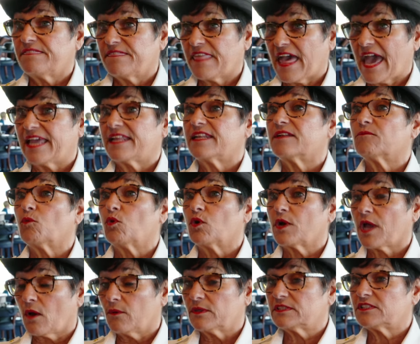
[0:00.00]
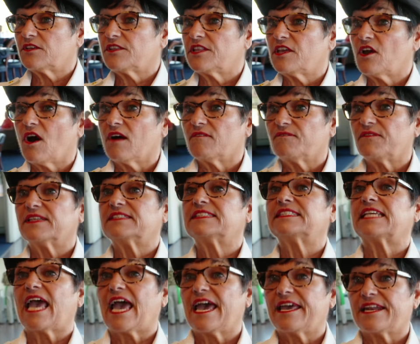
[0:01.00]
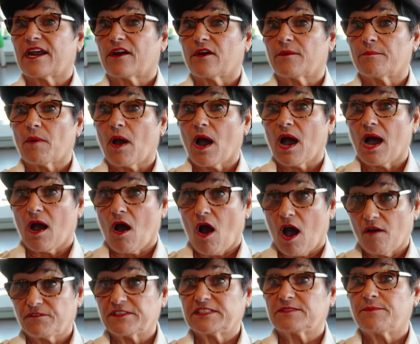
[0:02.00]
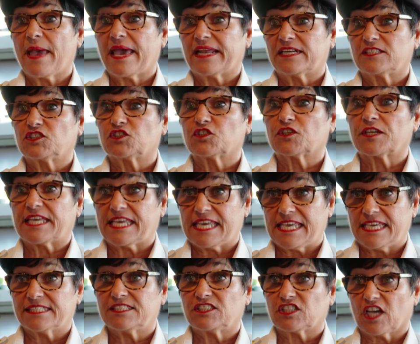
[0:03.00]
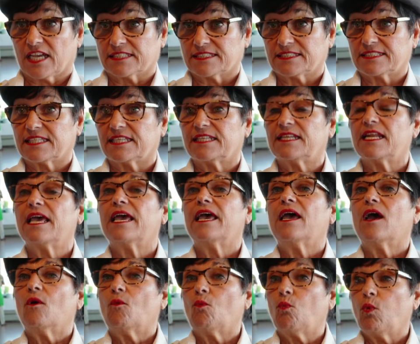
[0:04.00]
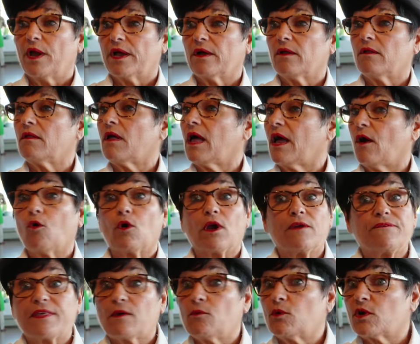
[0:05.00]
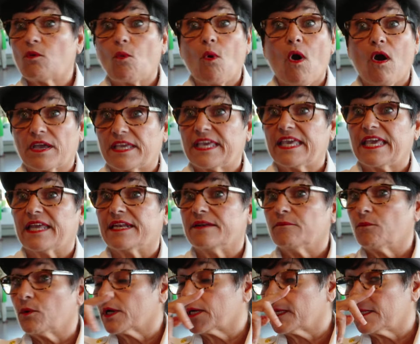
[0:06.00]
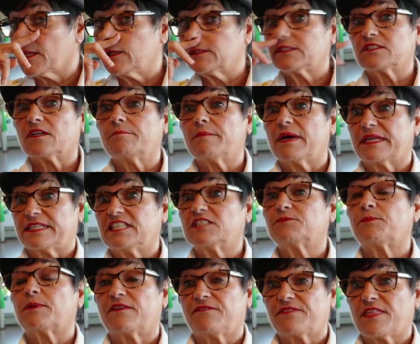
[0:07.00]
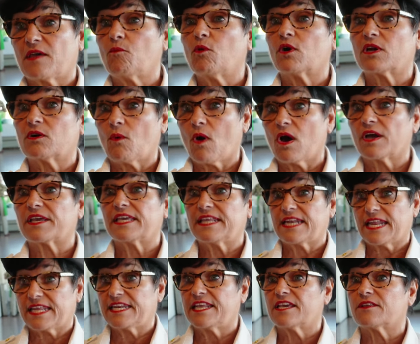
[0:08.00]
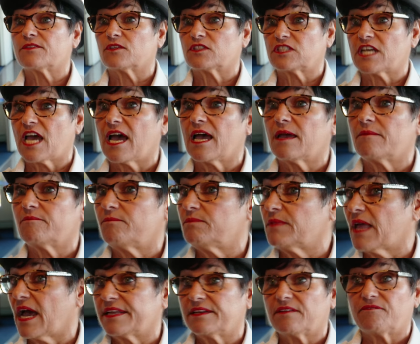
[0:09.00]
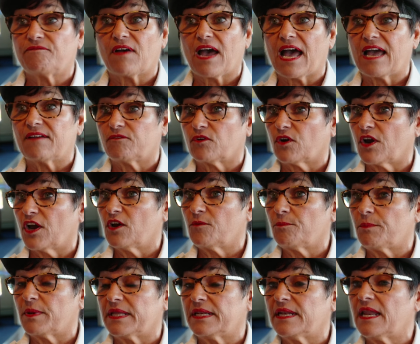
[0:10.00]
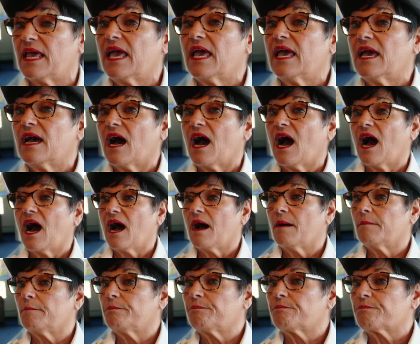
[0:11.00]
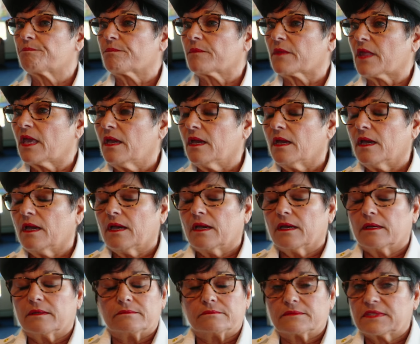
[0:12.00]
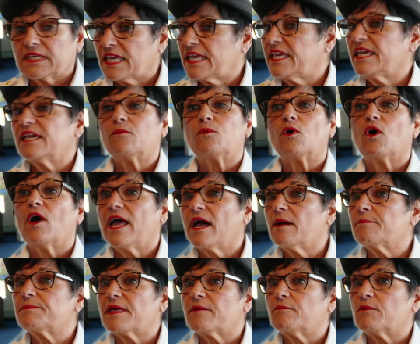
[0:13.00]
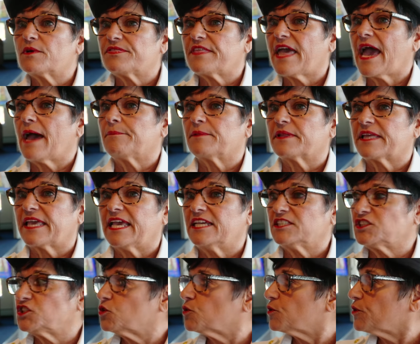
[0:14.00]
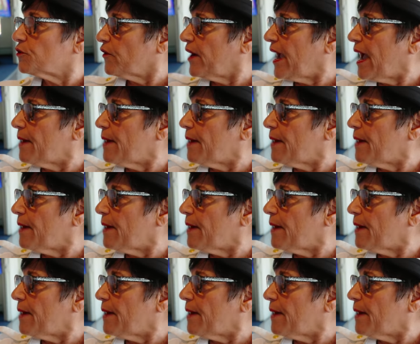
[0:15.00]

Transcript: that will go into the office and our uh, office manager kia johnson will or if they want to walk in we're closed on mondays but if they want to walk in any other time 9 to 5 we're open um, Kia will help them with the application or their